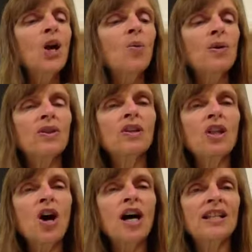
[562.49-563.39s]
with the
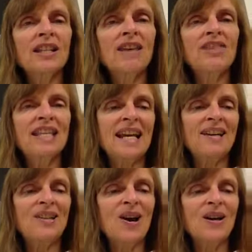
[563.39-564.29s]
laws of the
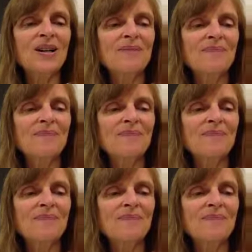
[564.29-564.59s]
Decalogue.